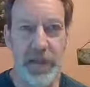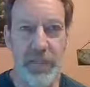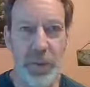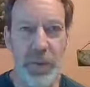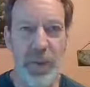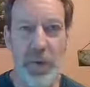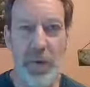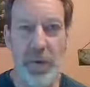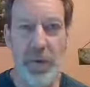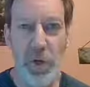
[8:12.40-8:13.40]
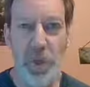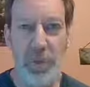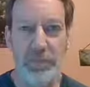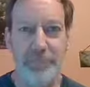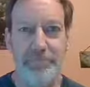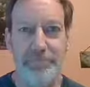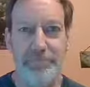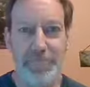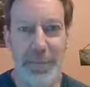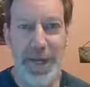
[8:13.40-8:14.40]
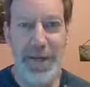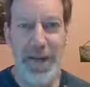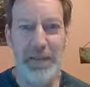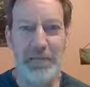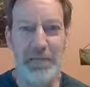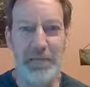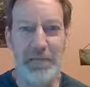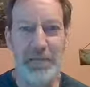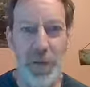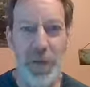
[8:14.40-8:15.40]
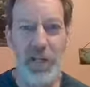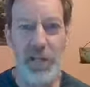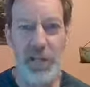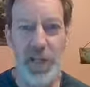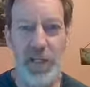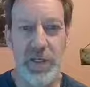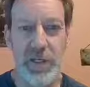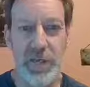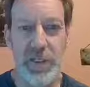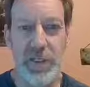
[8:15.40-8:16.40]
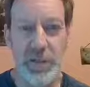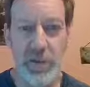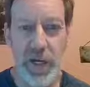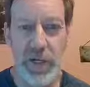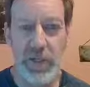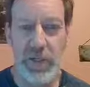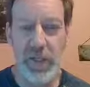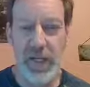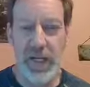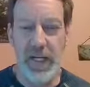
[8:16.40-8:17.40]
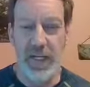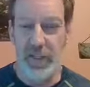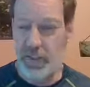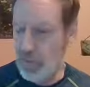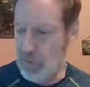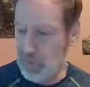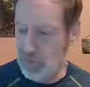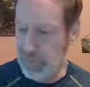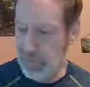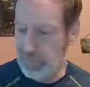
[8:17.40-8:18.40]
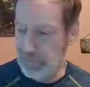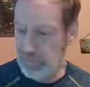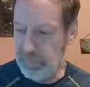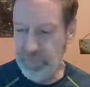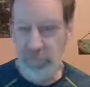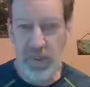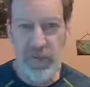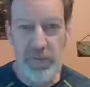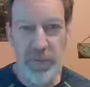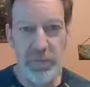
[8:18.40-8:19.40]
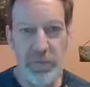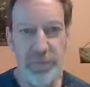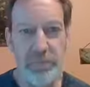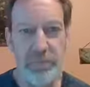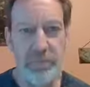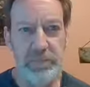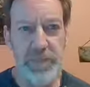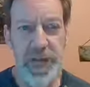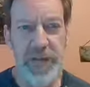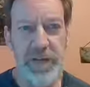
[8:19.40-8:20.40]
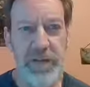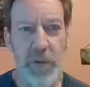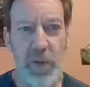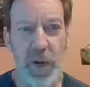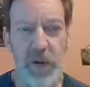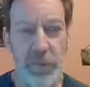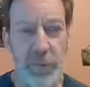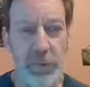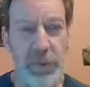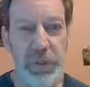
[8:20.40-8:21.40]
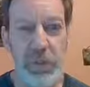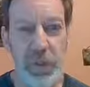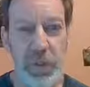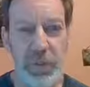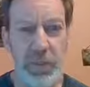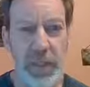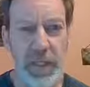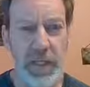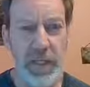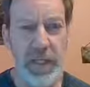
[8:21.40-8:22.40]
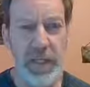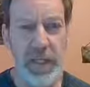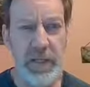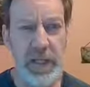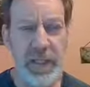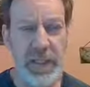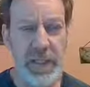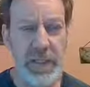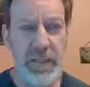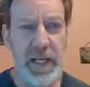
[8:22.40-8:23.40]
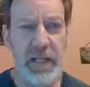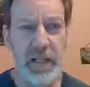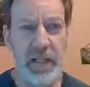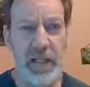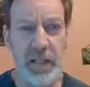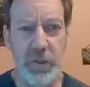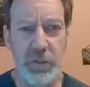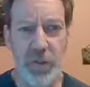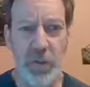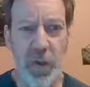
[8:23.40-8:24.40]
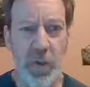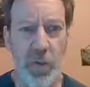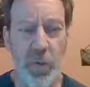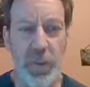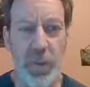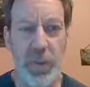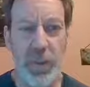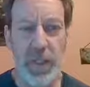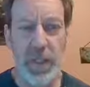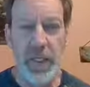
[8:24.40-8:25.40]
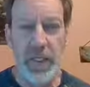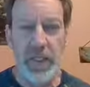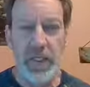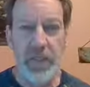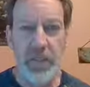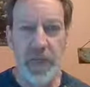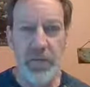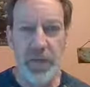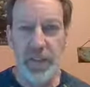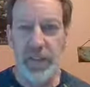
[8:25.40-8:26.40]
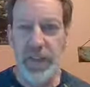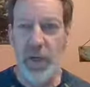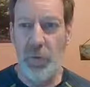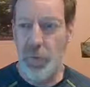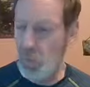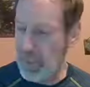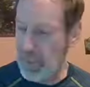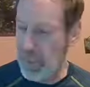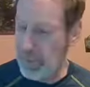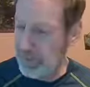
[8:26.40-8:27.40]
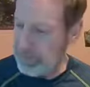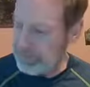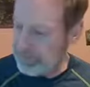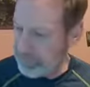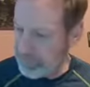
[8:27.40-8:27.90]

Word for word: I've always been a proponent in my life, slow and steady wins the race. So um, pray for scientific breakthroughs where uh, and, and again data collection from around the world that we can help one another